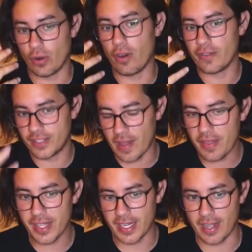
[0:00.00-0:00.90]
of
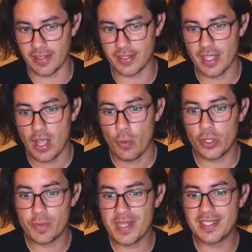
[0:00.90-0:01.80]
something else,
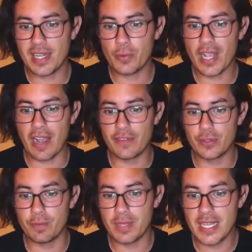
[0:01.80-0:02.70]
which means that we have
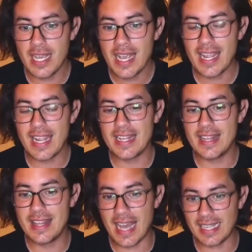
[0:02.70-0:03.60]
to be
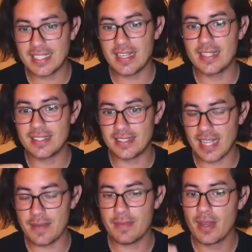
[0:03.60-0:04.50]
in that
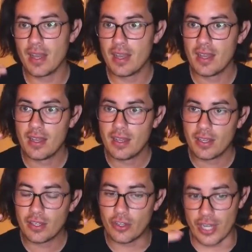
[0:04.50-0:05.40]
same
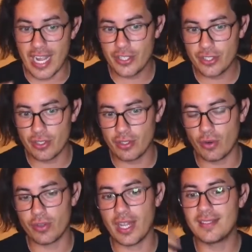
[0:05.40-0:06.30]
connection
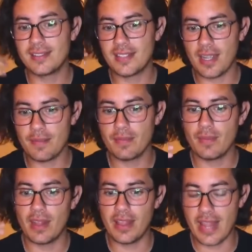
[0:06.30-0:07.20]
or that
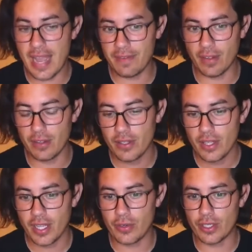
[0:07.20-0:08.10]
same
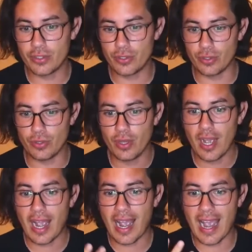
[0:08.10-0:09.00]
level in order to
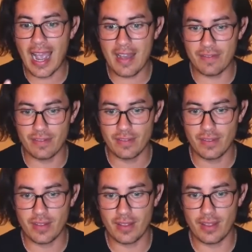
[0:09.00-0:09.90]
have
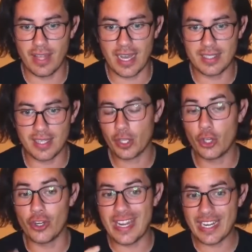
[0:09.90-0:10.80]
that
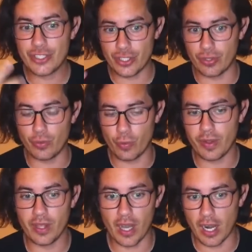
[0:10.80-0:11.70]
connection
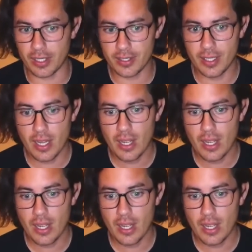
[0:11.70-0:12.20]
with the art.